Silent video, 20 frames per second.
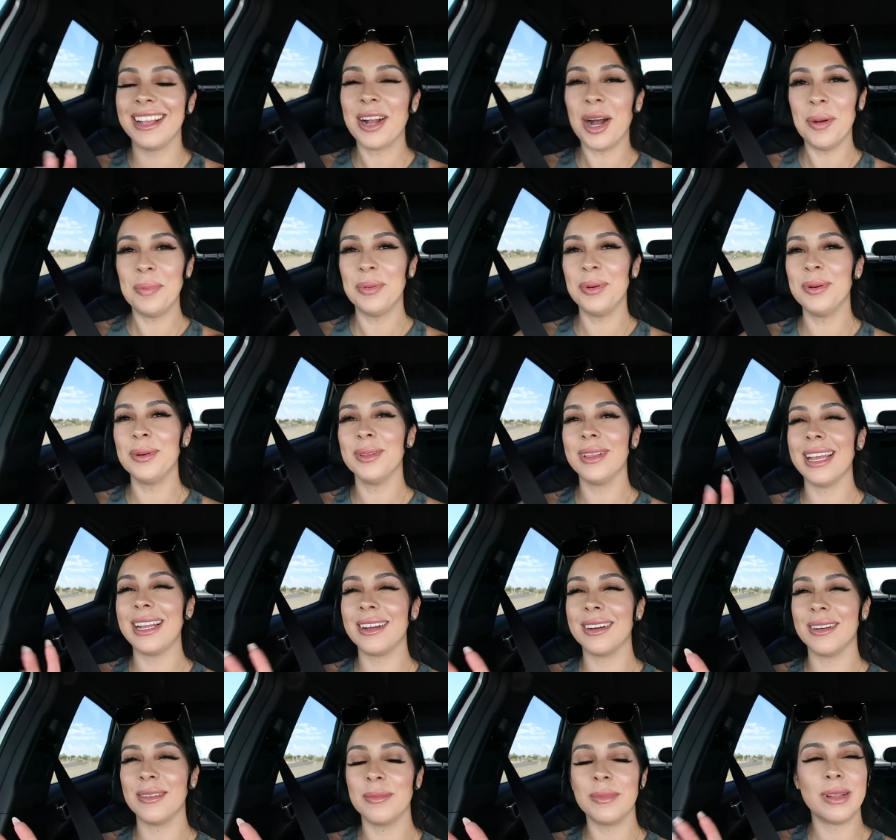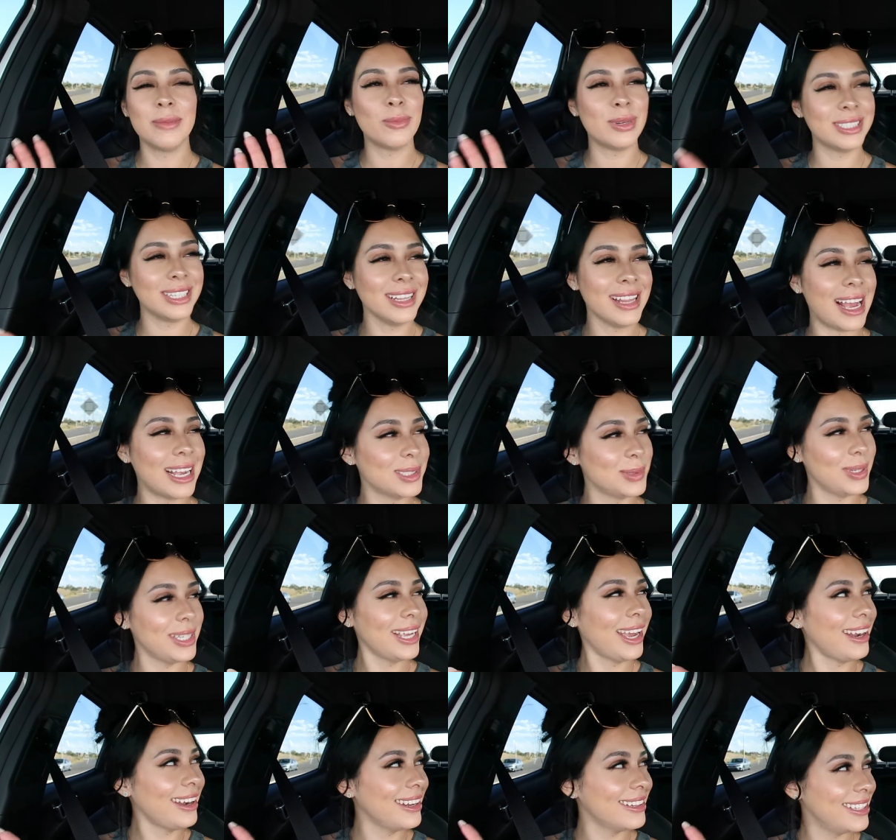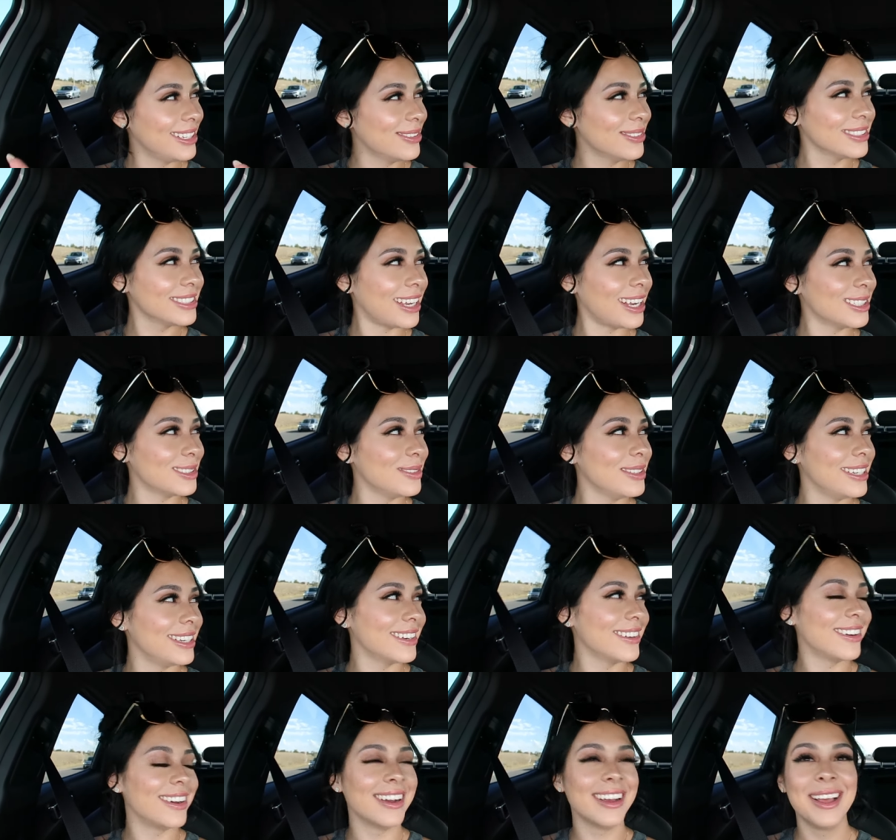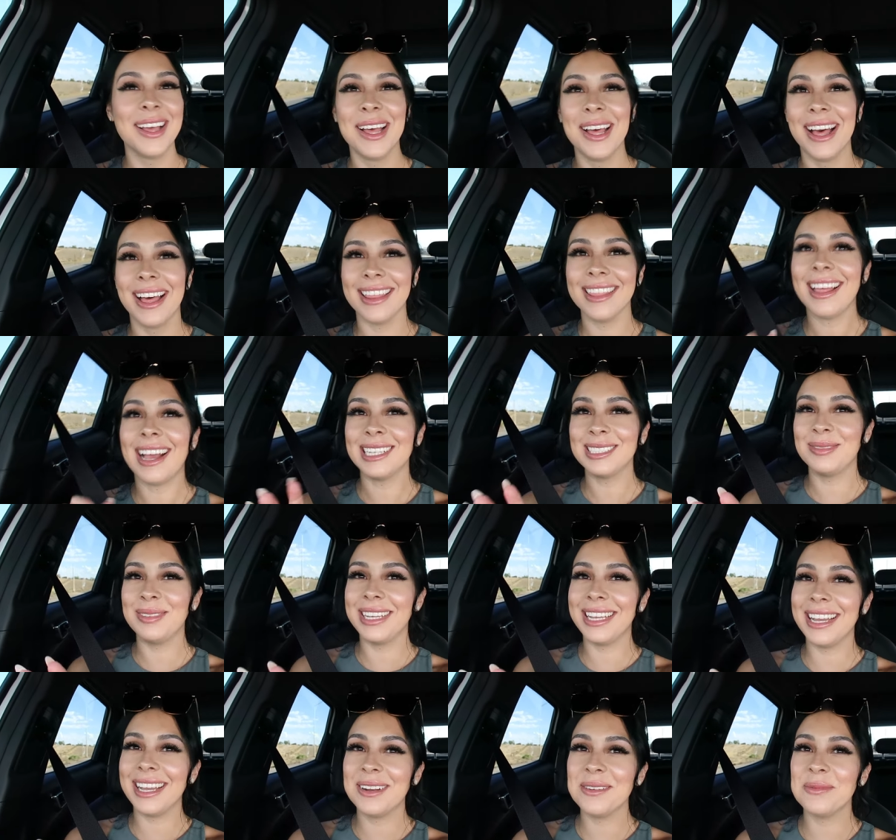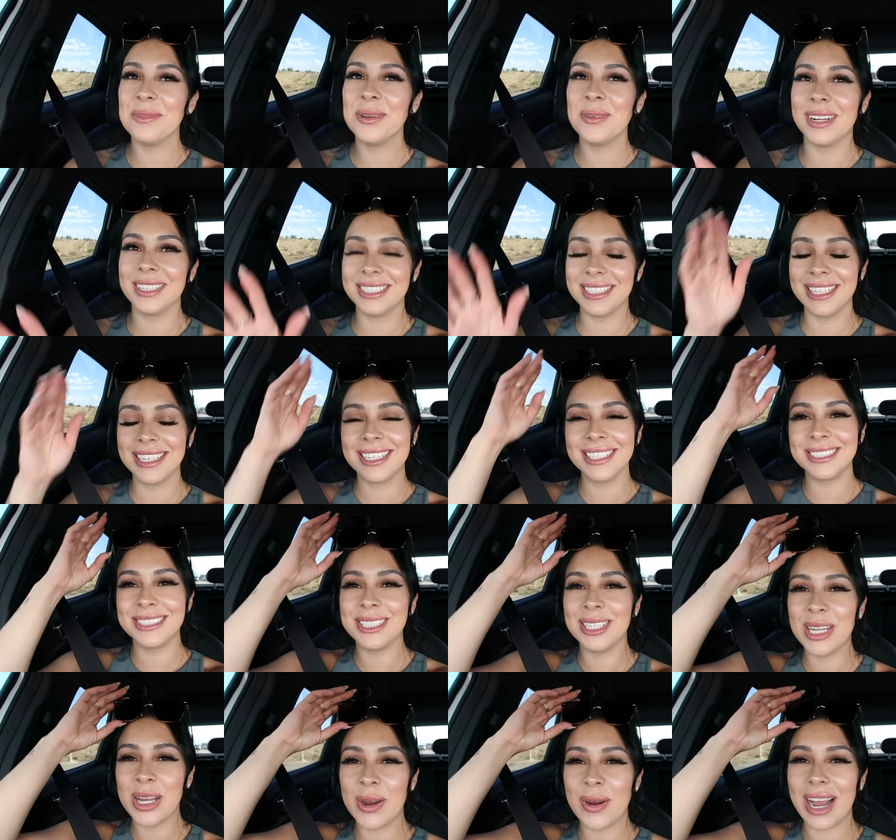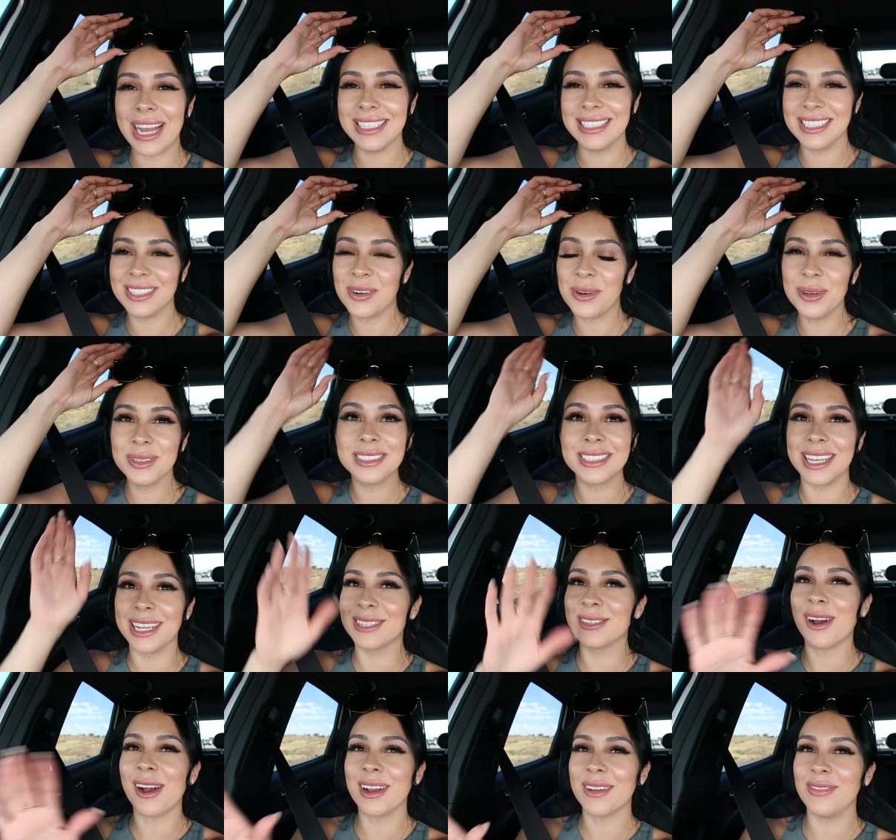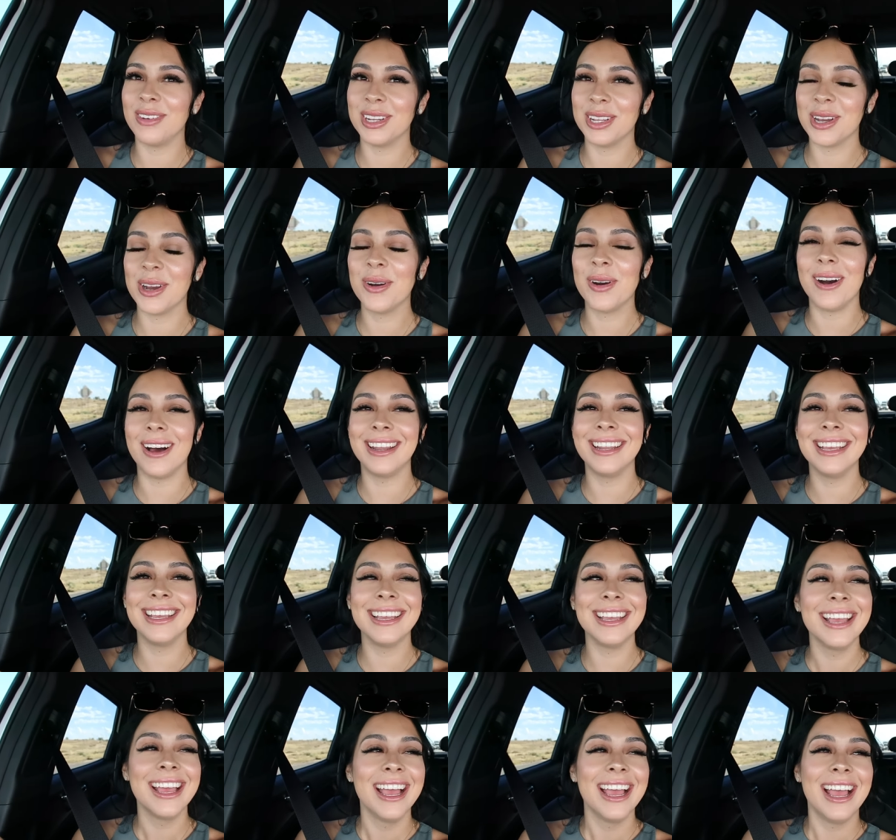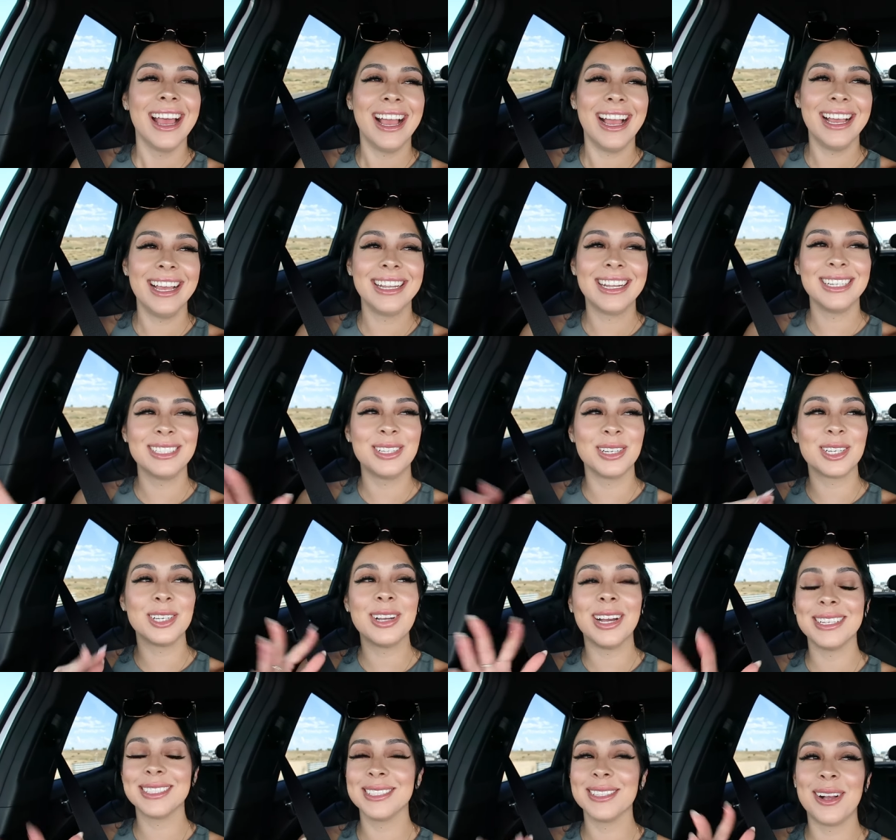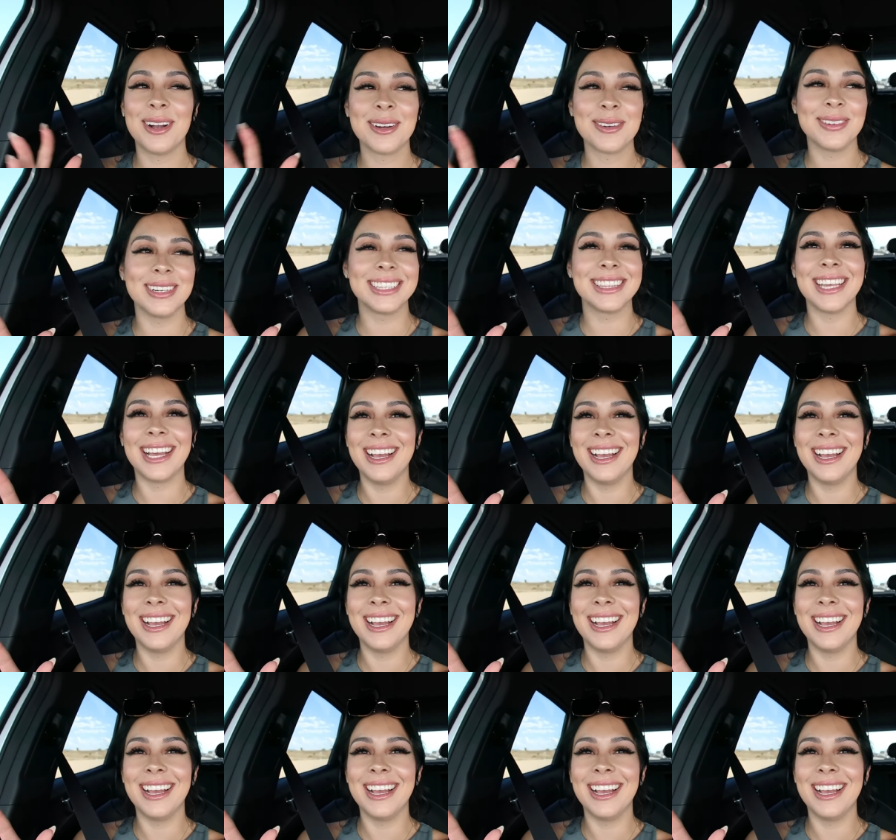A couple, like, was it last weekend? I think it was last weekend, huh? Last weekend, we went to the casino. I did a whole TikTok video on it, and I took you guys along with